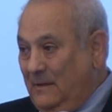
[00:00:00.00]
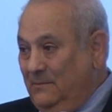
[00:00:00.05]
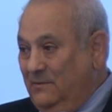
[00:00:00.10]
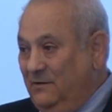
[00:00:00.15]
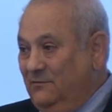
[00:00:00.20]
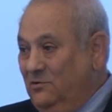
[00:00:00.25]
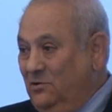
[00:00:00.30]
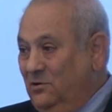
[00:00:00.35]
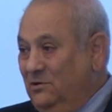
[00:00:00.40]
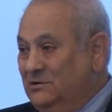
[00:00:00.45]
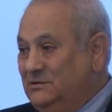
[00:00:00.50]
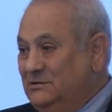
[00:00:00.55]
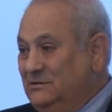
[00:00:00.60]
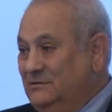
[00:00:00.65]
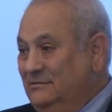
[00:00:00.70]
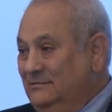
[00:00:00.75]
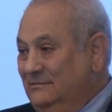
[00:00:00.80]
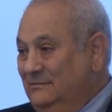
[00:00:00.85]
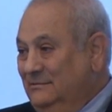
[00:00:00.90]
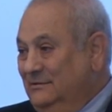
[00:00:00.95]
But of course,
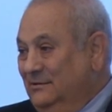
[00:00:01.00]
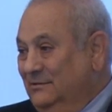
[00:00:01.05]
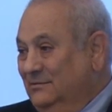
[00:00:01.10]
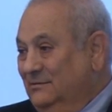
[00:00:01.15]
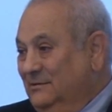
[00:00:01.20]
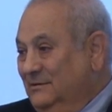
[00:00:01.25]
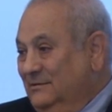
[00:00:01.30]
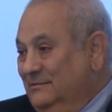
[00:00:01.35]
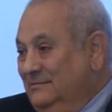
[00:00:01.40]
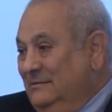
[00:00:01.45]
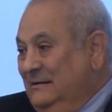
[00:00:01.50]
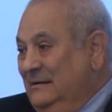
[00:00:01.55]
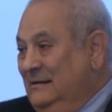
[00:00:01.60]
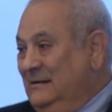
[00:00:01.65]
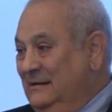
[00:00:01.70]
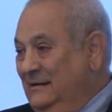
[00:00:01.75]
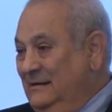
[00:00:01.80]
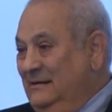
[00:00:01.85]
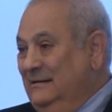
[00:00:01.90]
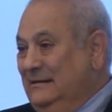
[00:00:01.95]
you know,
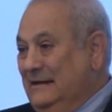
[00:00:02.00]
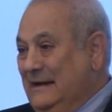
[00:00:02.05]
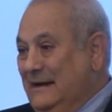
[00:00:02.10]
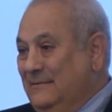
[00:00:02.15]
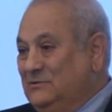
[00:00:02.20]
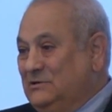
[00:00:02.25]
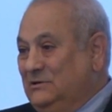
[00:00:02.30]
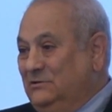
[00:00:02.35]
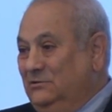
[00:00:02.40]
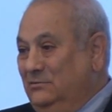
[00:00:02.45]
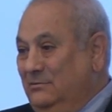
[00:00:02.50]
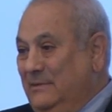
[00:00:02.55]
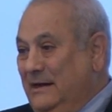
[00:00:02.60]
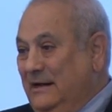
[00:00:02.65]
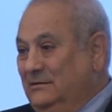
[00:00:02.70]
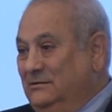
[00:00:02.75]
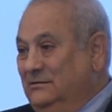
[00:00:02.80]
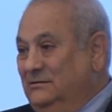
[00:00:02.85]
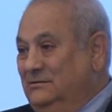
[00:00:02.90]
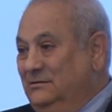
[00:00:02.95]
the absolute
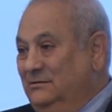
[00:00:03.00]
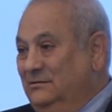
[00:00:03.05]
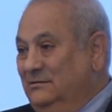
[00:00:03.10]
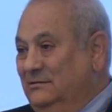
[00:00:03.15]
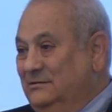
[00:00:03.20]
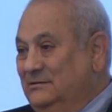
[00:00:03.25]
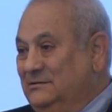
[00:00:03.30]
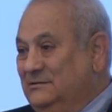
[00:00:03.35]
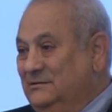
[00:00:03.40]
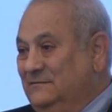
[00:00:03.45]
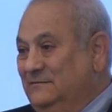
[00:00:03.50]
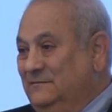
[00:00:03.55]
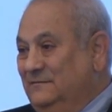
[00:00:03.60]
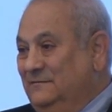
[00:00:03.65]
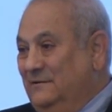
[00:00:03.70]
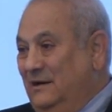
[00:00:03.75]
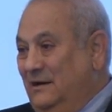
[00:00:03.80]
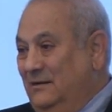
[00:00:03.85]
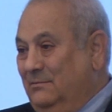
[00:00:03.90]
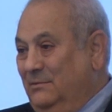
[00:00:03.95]
magnitude is of
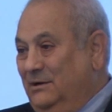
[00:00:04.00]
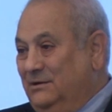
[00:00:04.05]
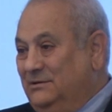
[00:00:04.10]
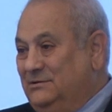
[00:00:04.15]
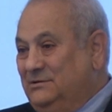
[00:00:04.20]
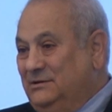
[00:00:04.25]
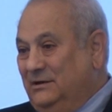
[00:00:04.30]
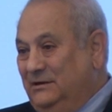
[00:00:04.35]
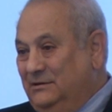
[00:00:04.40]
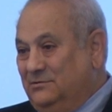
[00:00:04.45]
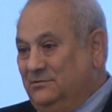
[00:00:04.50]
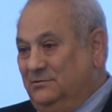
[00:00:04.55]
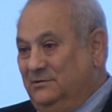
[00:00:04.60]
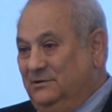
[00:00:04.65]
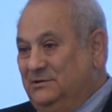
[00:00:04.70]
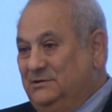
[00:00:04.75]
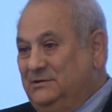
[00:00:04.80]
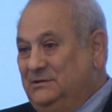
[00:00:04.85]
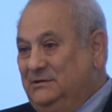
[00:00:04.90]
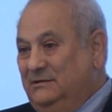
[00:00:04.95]
not much
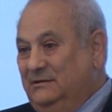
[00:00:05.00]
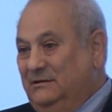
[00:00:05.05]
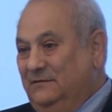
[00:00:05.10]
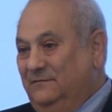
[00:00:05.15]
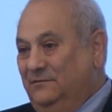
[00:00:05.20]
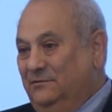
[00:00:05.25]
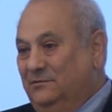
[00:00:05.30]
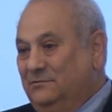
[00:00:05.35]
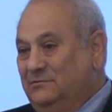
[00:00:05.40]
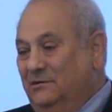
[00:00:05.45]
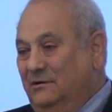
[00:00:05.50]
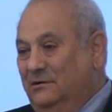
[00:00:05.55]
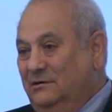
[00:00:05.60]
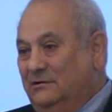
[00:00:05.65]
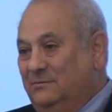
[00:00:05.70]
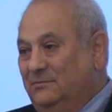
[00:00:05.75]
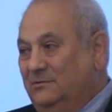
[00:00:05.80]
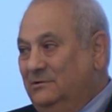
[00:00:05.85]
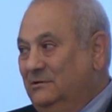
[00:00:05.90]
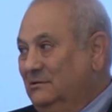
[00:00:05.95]
interest if you're trying
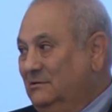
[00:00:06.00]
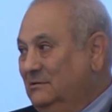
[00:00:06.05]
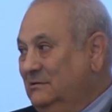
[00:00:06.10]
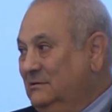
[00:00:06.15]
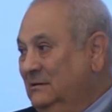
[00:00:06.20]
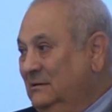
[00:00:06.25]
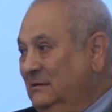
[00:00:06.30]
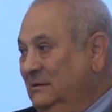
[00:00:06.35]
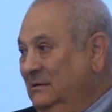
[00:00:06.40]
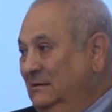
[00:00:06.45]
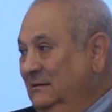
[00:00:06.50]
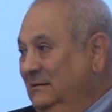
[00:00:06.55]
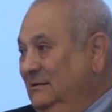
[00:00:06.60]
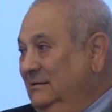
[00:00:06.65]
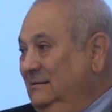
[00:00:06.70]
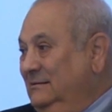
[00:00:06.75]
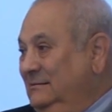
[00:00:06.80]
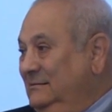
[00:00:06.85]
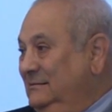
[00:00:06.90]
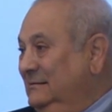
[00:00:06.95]
to predict,
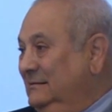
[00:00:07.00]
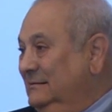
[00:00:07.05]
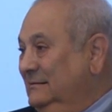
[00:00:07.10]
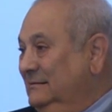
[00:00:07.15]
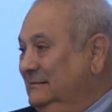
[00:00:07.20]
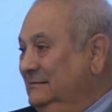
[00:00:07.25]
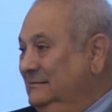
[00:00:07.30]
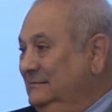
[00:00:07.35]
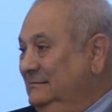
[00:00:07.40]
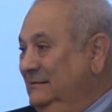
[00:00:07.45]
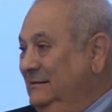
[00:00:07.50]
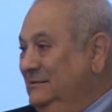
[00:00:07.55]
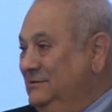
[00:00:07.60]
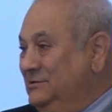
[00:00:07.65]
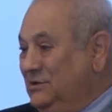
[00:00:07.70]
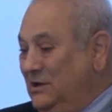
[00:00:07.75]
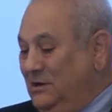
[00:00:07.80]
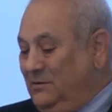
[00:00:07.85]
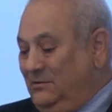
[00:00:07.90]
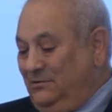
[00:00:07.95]
in
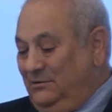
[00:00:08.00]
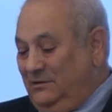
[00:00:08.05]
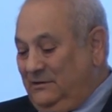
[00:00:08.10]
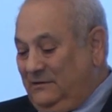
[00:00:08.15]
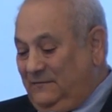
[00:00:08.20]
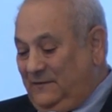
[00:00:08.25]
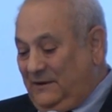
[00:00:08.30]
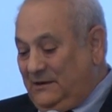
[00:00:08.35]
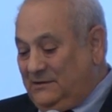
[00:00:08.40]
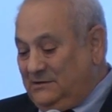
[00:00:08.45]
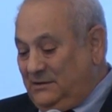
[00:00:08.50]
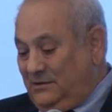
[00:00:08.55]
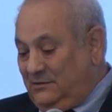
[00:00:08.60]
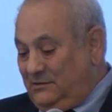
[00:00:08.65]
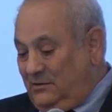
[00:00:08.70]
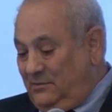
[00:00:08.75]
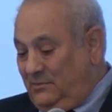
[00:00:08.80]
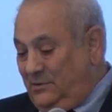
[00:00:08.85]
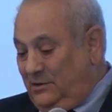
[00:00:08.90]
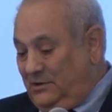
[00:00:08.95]
general, the effect on
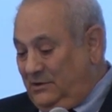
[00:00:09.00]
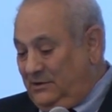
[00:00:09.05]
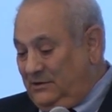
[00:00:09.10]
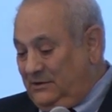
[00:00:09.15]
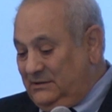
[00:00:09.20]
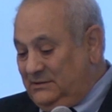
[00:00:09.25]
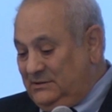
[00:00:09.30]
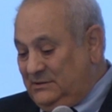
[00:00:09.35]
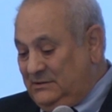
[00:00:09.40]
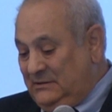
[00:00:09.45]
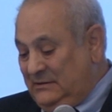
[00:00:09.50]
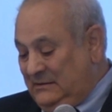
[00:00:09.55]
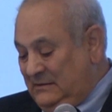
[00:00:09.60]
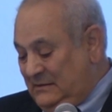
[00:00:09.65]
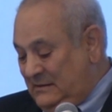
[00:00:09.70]
communities.